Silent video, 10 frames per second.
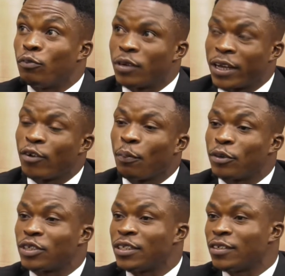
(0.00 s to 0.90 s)
get
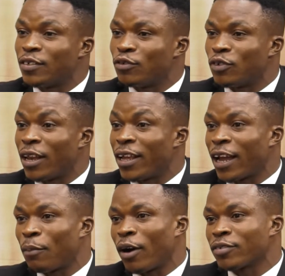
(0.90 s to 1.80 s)
opportunity to learn
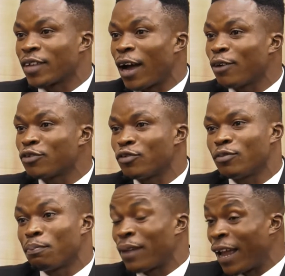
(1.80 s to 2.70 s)
about how to
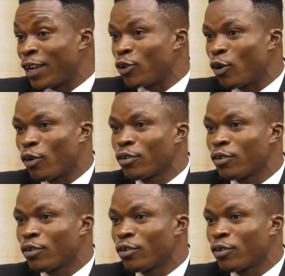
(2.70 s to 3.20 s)
plan your